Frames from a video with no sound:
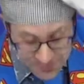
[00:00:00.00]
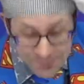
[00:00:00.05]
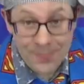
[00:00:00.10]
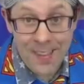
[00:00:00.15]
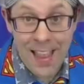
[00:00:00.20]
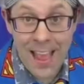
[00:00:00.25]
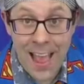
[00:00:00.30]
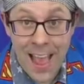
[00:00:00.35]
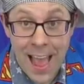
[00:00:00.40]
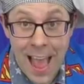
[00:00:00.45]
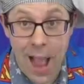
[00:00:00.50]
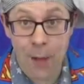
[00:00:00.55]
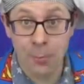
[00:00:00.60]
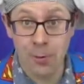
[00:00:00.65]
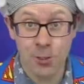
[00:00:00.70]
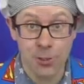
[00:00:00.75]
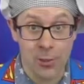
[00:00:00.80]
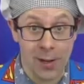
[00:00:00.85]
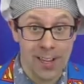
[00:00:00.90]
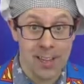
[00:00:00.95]
and we'll
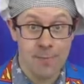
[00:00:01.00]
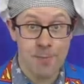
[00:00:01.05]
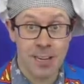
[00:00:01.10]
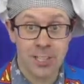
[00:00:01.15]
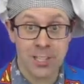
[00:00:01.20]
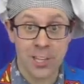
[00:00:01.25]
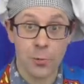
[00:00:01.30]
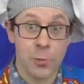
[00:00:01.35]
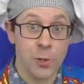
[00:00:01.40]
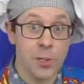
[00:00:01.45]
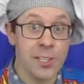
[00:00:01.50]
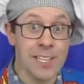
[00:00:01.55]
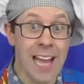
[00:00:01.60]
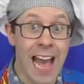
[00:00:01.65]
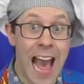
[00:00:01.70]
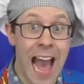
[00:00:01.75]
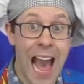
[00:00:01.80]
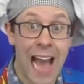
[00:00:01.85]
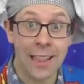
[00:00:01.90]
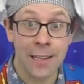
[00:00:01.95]
try the magic word
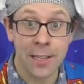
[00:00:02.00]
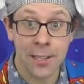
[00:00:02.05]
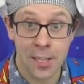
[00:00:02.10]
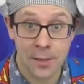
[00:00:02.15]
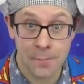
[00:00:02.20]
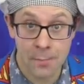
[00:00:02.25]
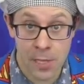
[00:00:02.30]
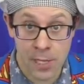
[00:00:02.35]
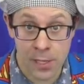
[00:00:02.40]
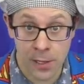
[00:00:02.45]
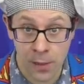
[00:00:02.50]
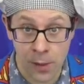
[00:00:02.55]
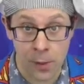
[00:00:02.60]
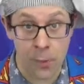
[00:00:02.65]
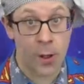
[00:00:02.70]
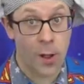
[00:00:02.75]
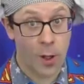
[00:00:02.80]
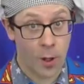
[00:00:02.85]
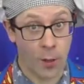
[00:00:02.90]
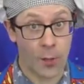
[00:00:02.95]
alla
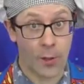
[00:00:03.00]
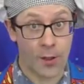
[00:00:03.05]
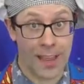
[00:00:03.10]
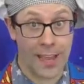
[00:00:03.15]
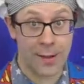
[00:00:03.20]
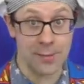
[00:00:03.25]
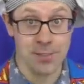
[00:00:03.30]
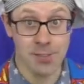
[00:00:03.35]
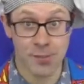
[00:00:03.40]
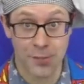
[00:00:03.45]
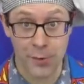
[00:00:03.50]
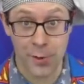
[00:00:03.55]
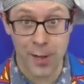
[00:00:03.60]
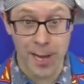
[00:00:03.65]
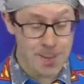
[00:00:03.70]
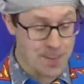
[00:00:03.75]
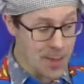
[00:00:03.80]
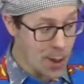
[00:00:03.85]
Camerlo on the count of 3.